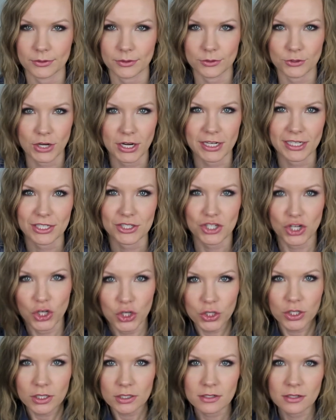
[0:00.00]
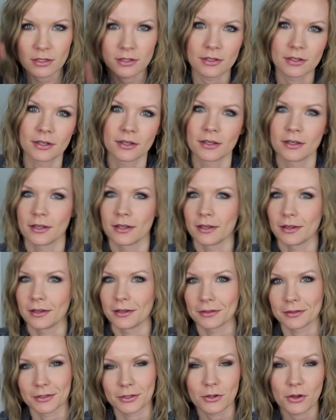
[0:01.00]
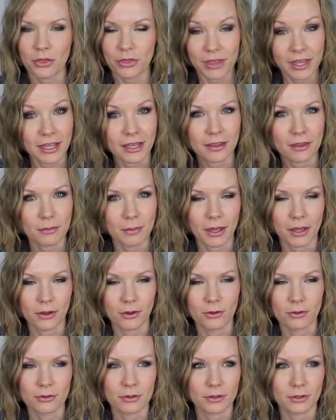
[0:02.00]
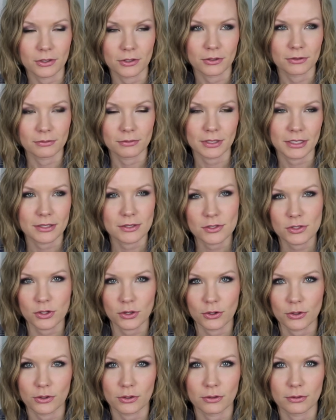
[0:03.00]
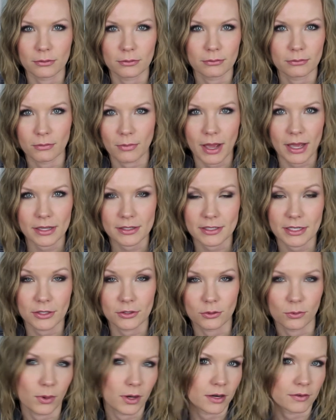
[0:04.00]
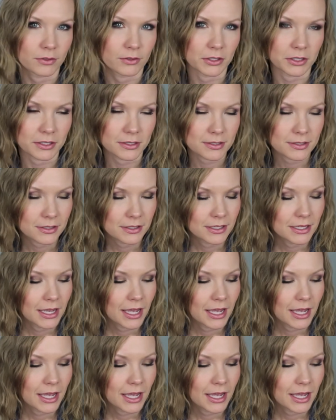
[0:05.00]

trying to get you hooked, little thing in the mail, the little insert or magazine or whatever it is,